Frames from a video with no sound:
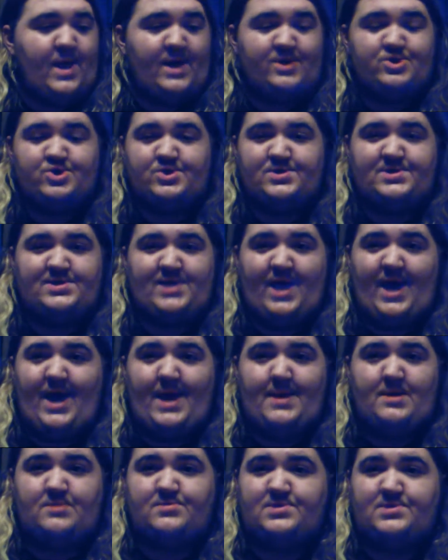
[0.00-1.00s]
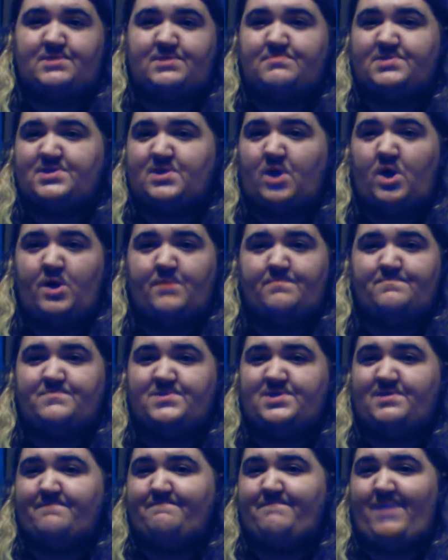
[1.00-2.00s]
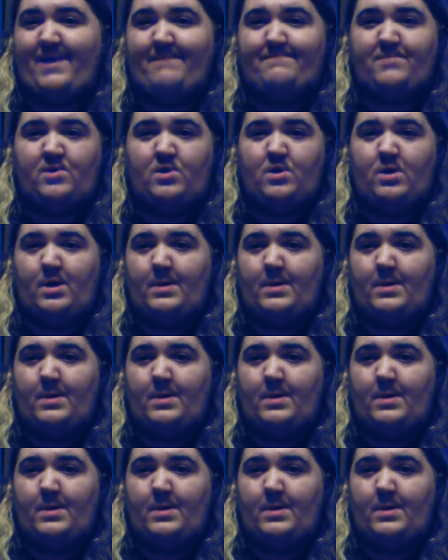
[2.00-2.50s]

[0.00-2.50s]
I just added some salt, some pepper,